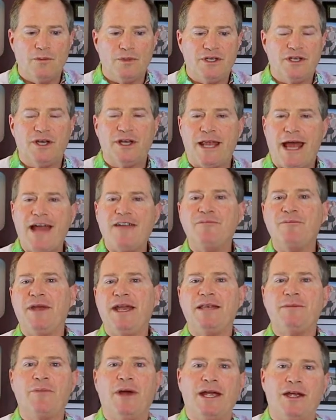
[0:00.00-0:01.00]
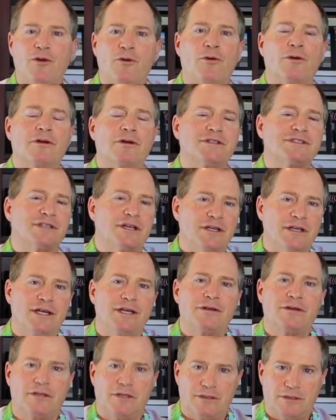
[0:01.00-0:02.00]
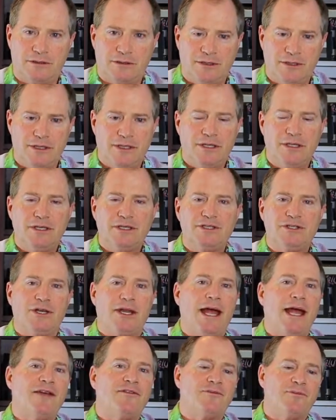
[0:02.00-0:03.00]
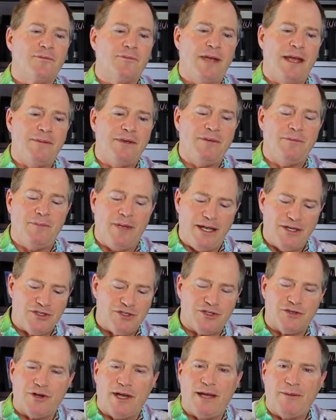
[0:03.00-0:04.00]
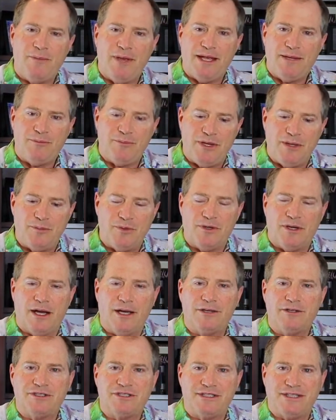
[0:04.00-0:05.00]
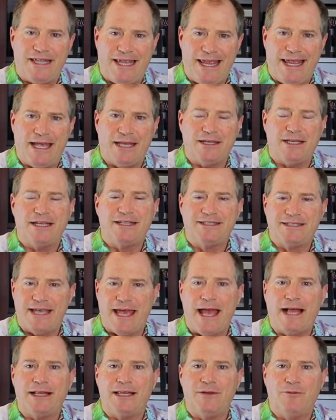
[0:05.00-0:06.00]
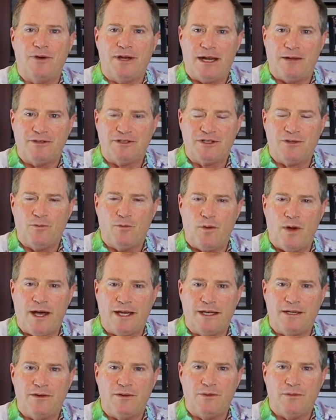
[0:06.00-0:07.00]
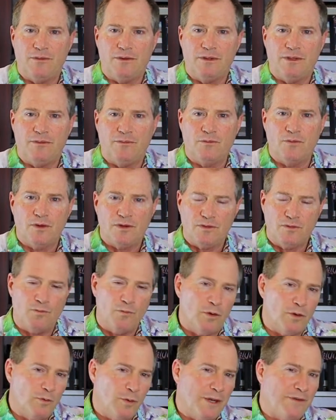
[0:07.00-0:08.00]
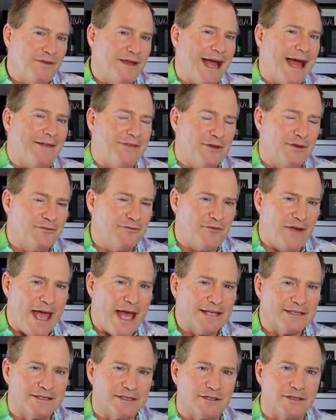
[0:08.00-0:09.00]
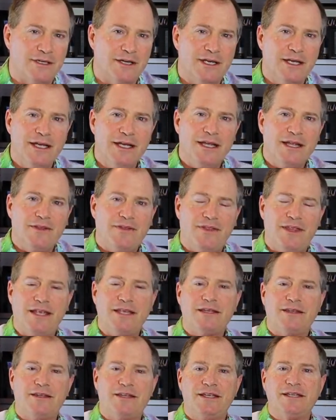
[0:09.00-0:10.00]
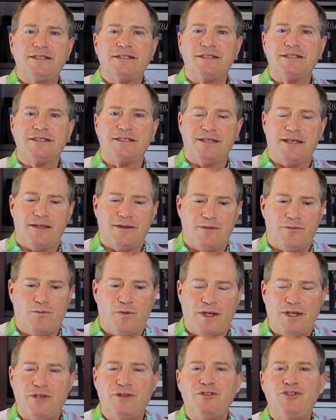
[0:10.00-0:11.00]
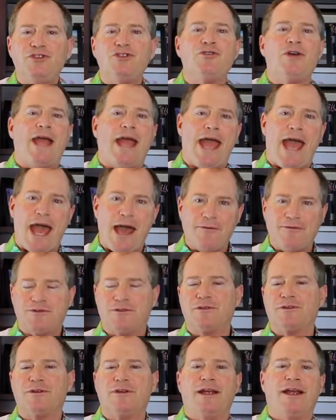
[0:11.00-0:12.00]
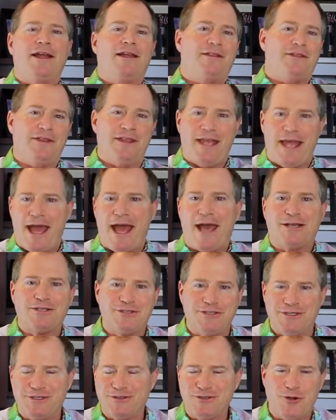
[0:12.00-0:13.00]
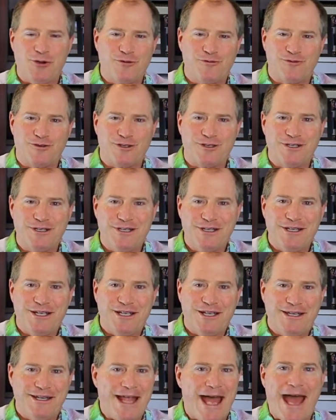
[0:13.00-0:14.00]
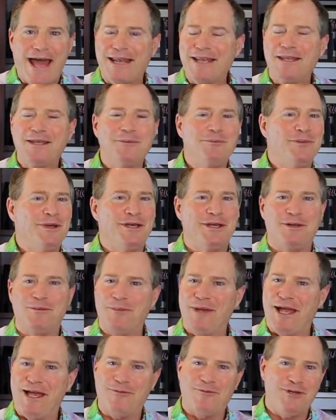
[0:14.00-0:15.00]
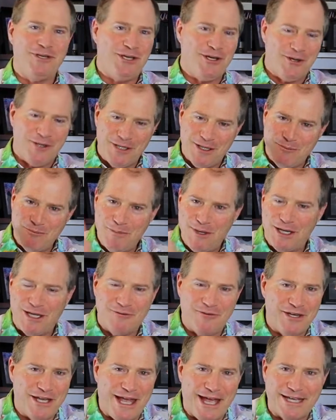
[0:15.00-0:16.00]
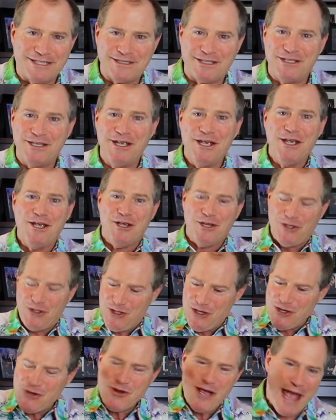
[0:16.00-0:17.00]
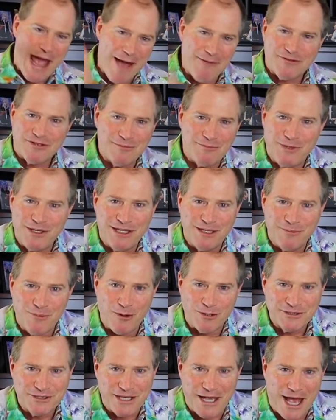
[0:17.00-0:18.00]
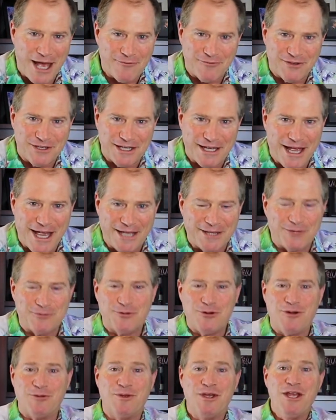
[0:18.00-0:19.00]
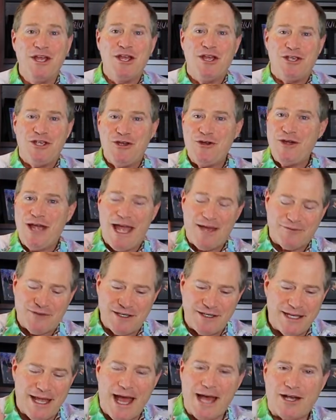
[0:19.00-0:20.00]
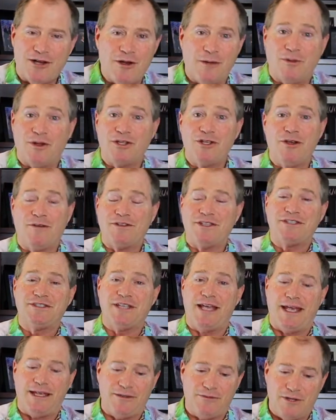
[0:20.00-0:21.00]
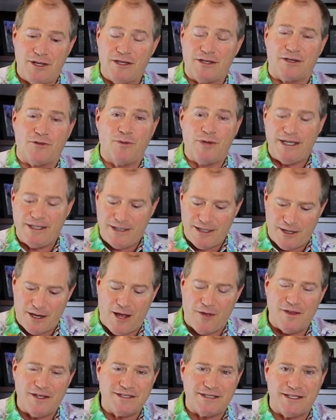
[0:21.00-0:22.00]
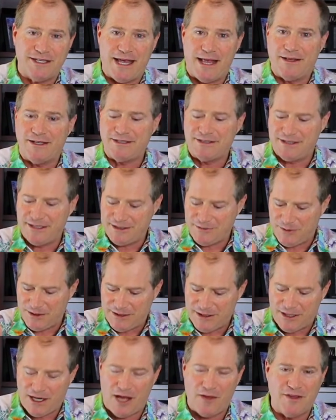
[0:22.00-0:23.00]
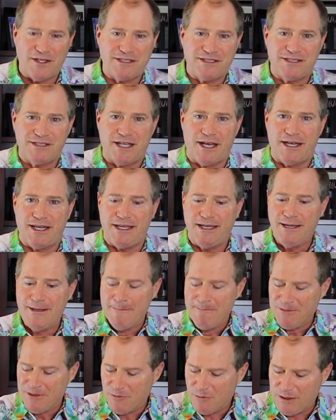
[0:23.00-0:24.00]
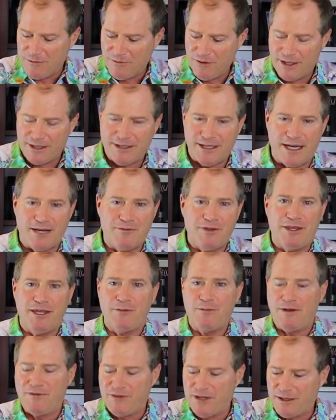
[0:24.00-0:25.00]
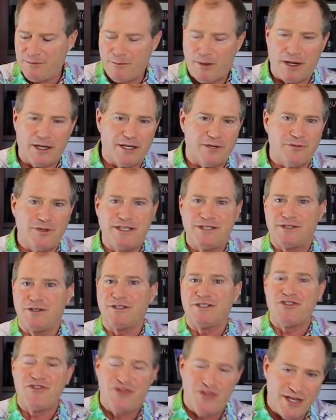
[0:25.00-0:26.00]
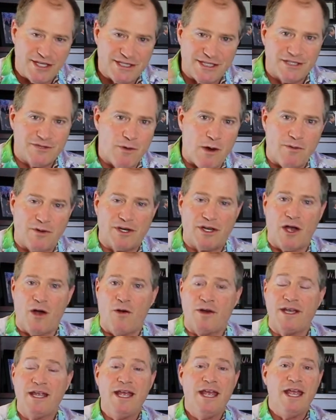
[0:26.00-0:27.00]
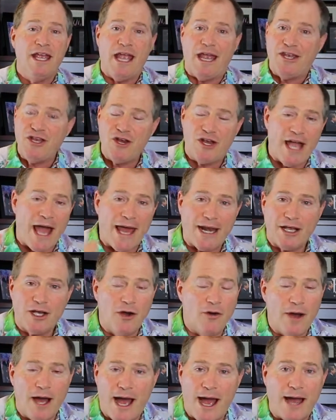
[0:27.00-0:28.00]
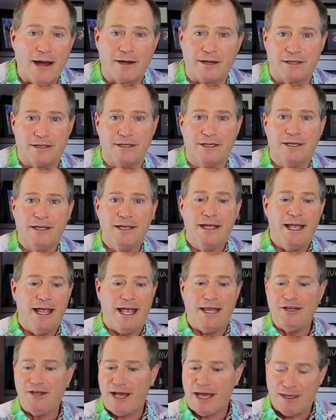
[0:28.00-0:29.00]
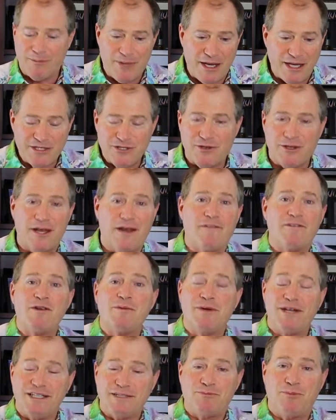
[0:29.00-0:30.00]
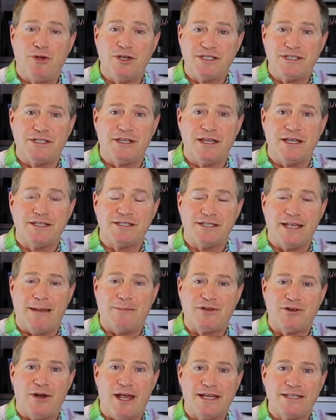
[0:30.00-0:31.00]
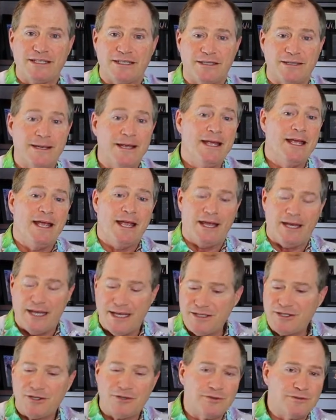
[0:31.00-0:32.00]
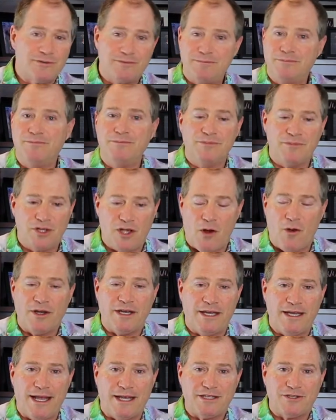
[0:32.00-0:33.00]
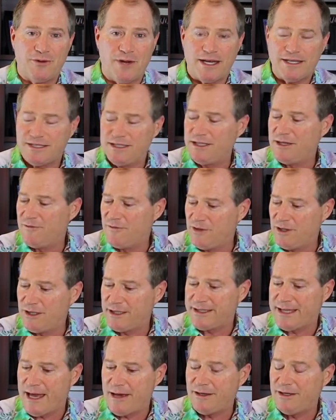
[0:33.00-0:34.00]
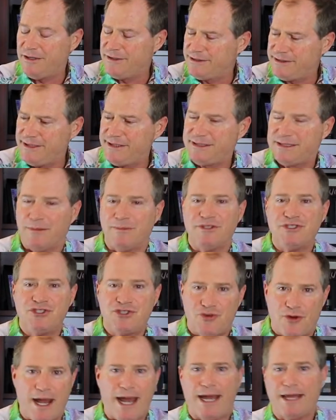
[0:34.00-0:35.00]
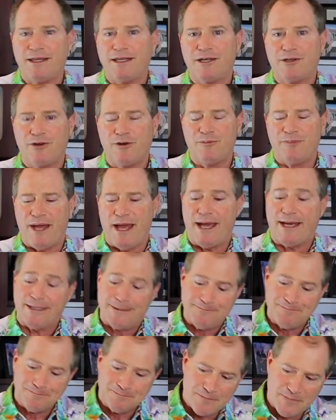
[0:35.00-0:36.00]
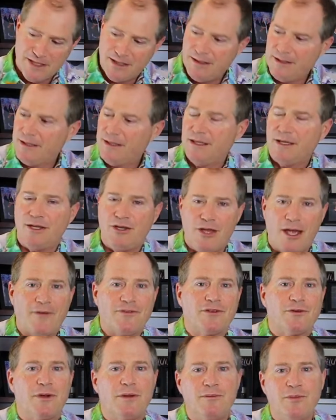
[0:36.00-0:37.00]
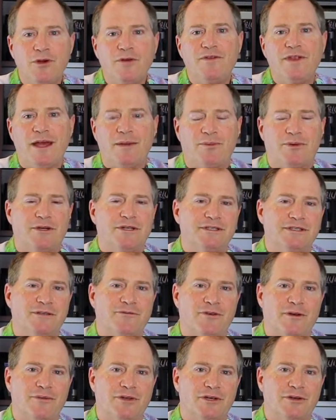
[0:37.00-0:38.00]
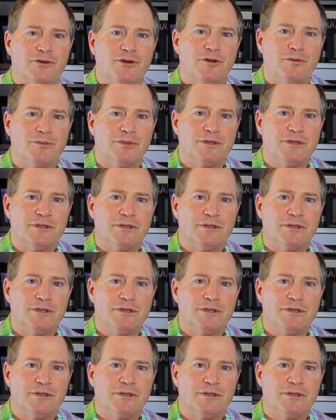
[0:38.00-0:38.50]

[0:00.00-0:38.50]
Could I have made my orders clearer? Should I have maybe made sure I made people understand exactly what I wanted? Would we have gotten there faster? This is what you do after the action is over, not in the middle, man. When you're in the middle of an action, you have to be the most confident guy in the room. You have to not quibble. You have to say, look, we did all this analysis, we did all this study, we've looked at everything, we've done market research, this is where we're going, and you gotta go hard. And you gotta make sure that everybody's pushing in the same direction. And as you're going in that direction, you look down and you see someone's dragging the group back, you have to remove that person from the group.